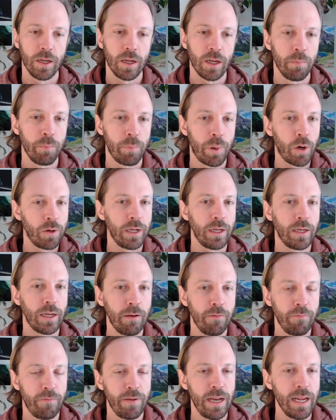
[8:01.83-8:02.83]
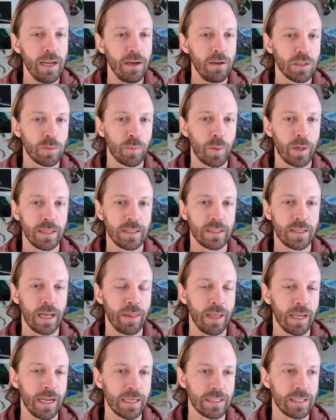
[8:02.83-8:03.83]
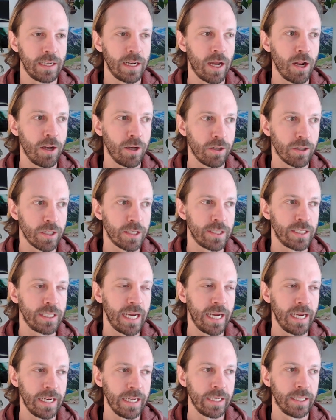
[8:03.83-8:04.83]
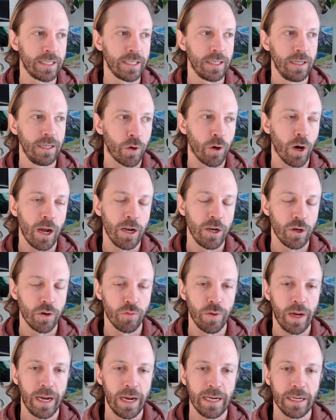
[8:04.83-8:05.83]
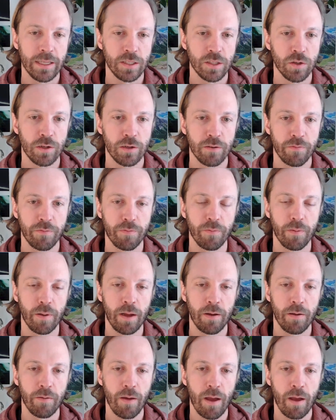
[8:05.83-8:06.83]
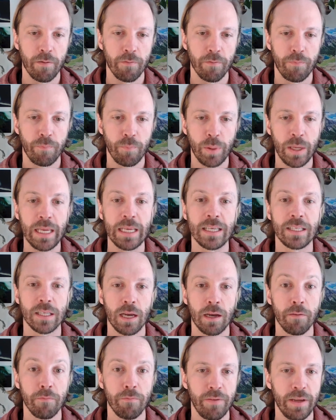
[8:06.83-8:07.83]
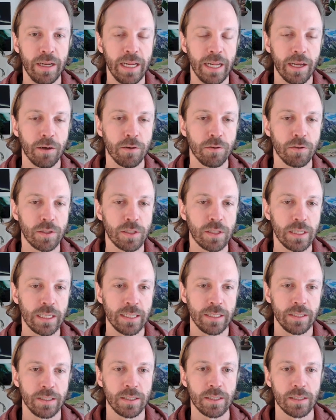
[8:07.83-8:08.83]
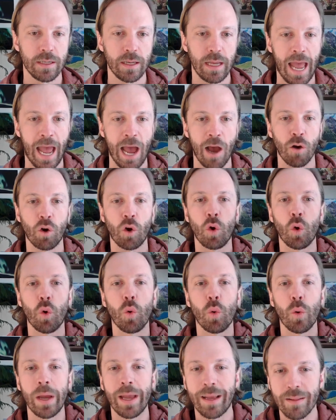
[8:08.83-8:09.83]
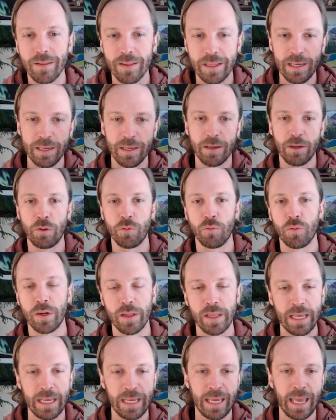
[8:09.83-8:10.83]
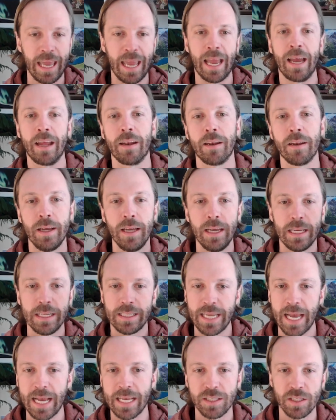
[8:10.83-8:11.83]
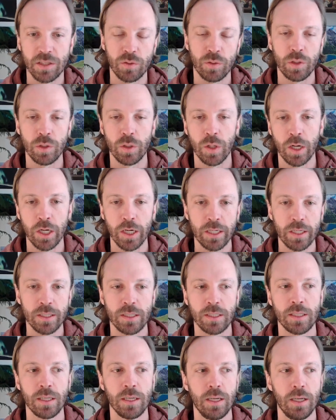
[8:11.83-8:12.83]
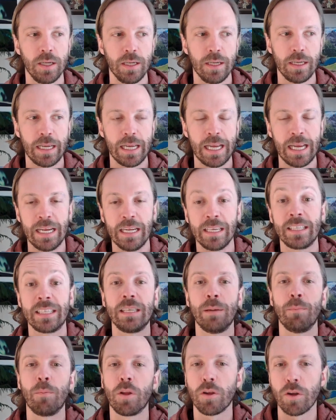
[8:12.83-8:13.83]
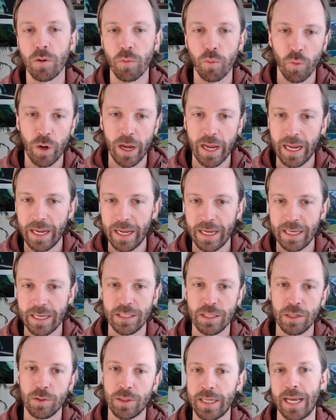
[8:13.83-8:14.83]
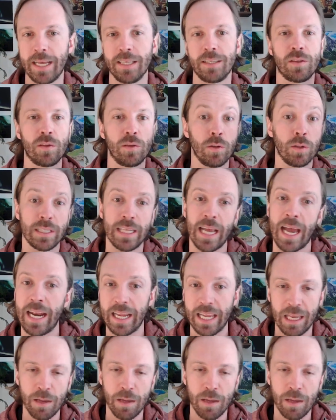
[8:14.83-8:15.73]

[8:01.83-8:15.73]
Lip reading: component of videos. But I think it's an understated or underrated sort of piece of videos is how quickly you really can test through hooks in a similar way as you test through static